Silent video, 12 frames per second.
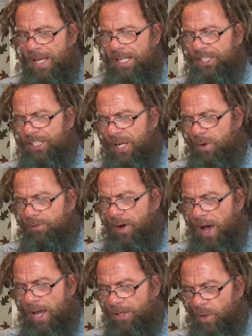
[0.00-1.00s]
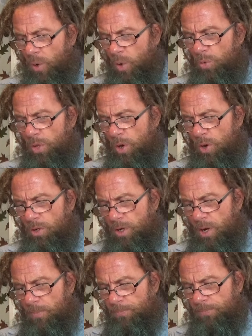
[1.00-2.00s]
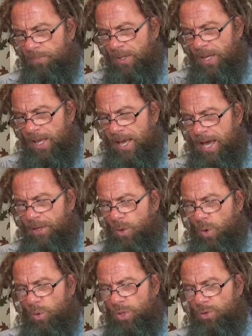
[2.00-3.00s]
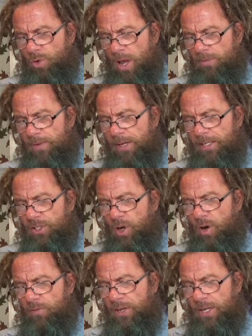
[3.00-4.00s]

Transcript: shall find all the hunger and all the cravings of